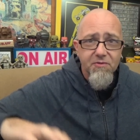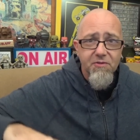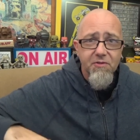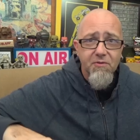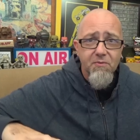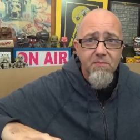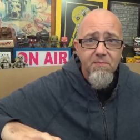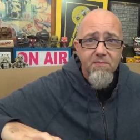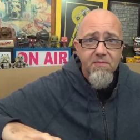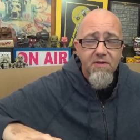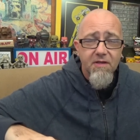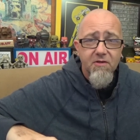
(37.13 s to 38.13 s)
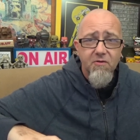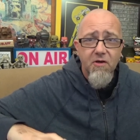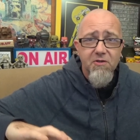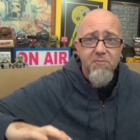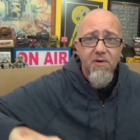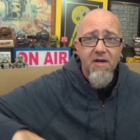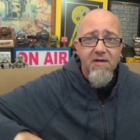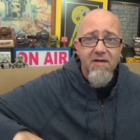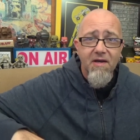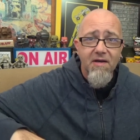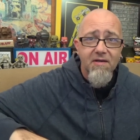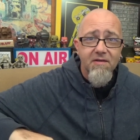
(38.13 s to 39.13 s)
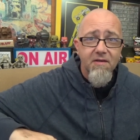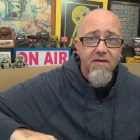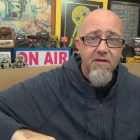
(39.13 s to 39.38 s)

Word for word: two, like cross-branding on it.